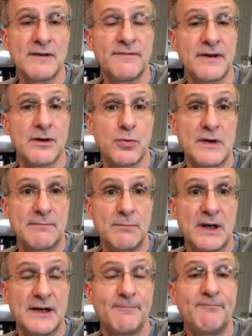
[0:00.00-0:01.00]
of
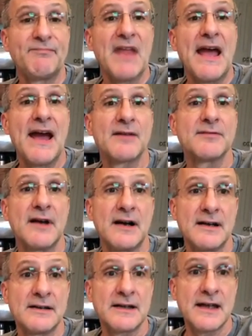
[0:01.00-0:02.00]
equipment has the
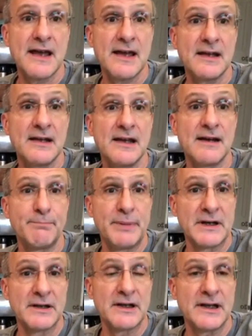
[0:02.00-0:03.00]
uncanny
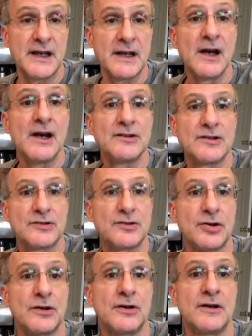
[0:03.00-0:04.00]
ability to
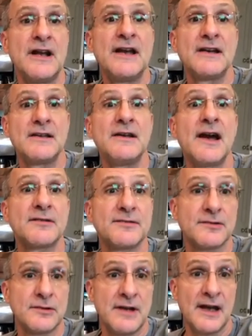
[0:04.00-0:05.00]
turn
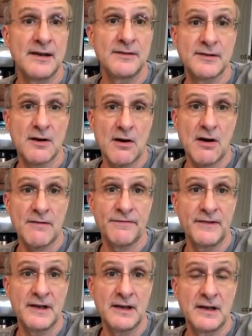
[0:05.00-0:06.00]
yesterday's
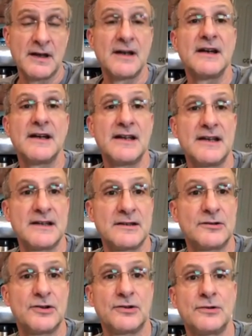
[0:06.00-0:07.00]
coffee
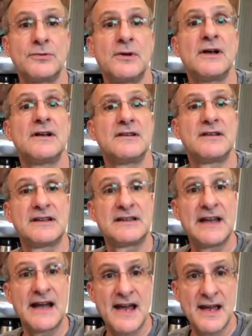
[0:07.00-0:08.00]
into
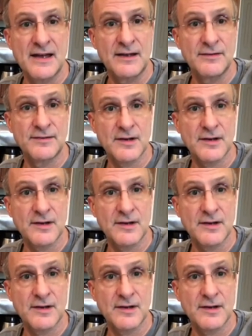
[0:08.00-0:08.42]
today's